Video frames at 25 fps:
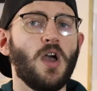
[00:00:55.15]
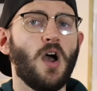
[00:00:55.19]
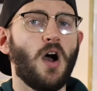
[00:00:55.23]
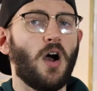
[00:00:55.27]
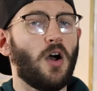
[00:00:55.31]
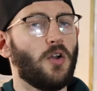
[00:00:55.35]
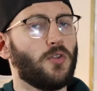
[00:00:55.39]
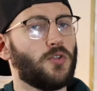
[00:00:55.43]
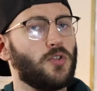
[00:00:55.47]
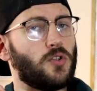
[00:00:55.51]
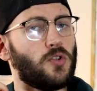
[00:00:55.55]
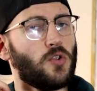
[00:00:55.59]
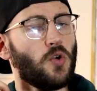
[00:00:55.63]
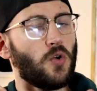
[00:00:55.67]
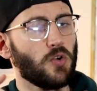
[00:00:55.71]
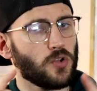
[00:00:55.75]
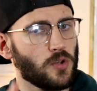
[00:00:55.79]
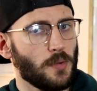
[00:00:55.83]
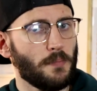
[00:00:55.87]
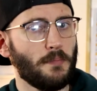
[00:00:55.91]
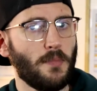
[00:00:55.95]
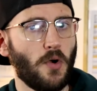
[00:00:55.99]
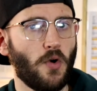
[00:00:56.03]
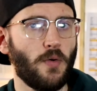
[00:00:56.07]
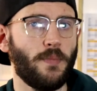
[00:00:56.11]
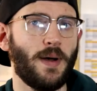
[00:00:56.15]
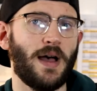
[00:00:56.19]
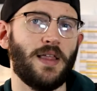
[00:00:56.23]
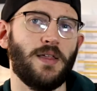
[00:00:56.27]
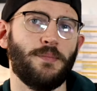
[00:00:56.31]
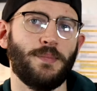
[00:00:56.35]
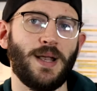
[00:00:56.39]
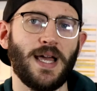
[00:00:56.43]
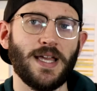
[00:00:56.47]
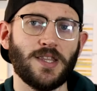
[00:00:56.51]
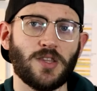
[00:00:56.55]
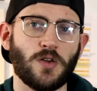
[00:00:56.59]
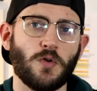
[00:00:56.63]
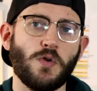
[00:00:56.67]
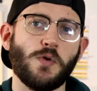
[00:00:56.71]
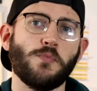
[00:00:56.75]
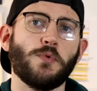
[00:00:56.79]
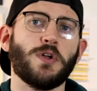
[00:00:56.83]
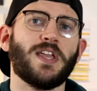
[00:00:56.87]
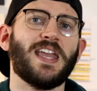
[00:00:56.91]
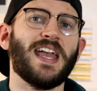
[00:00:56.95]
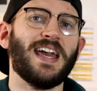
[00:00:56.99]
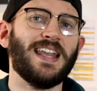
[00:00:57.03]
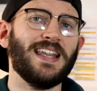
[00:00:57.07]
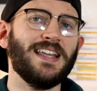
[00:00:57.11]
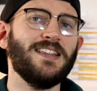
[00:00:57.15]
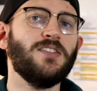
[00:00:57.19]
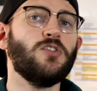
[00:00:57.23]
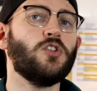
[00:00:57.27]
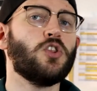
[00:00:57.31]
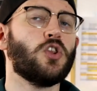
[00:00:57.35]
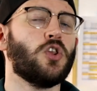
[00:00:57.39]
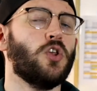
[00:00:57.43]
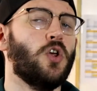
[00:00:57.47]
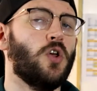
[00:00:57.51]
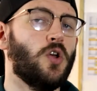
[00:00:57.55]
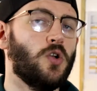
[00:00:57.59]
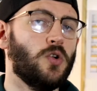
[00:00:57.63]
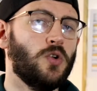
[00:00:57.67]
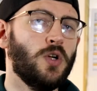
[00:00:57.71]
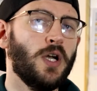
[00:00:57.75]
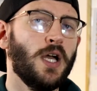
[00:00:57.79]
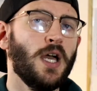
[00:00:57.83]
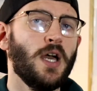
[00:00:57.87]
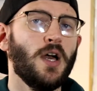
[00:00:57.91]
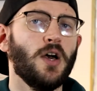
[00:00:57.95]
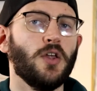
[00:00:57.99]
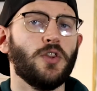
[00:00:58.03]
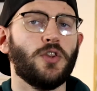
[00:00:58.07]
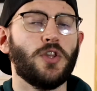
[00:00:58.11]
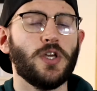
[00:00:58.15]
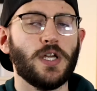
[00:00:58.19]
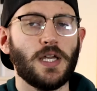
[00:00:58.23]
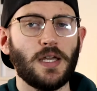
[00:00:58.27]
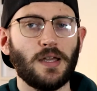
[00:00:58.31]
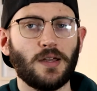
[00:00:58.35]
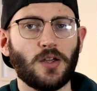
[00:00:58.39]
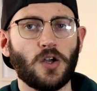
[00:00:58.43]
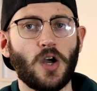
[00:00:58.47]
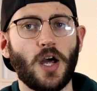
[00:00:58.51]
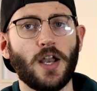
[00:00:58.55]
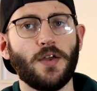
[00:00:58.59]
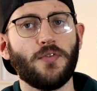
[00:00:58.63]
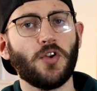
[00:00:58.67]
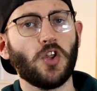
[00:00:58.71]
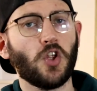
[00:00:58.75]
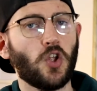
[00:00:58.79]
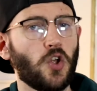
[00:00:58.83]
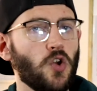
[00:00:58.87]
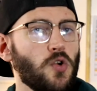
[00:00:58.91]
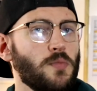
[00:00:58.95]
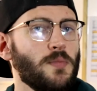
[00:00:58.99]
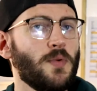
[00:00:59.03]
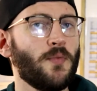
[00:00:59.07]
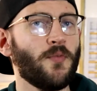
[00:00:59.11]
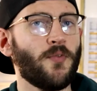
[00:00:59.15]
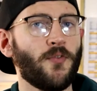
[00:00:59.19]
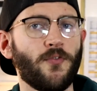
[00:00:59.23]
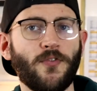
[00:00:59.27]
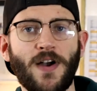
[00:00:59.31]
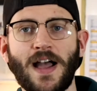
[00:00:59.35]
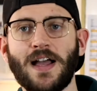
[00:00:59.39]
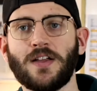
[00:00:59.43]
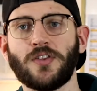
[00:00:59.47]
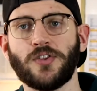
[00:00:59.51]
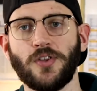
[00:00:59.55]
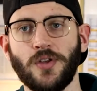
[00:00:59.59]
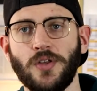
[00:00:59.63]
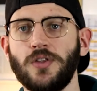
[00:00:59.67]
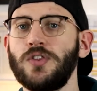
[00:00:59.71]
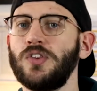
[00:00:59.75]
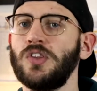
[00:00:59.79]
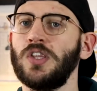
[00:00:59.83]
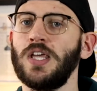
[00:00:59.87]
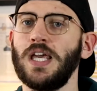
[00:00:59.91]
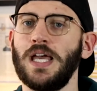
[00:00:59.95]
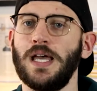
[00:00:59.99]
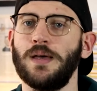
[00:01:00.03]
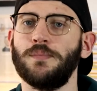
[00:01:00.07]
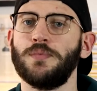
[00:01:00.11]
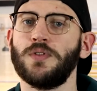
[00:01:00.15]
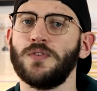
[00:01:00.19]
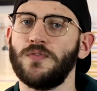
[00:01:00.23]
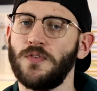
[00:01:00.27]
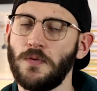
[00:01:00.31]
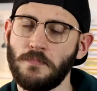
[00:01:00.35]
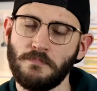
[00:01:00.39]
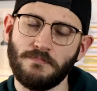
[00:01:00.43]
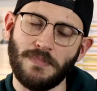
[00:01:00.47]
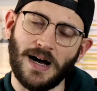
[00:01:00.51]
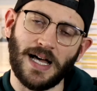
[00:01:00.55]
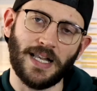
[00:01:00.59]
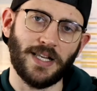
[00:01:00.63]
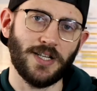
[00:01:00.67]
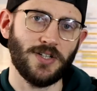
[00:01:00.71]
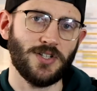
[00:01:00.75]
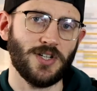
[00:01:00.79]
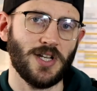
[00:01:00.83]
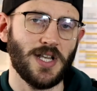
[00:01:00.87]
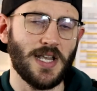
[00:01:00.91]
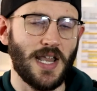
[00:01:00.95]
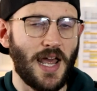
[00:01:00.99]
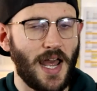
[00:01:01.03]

I'll talk some more about them later when we get into the kind of human factors tips for managing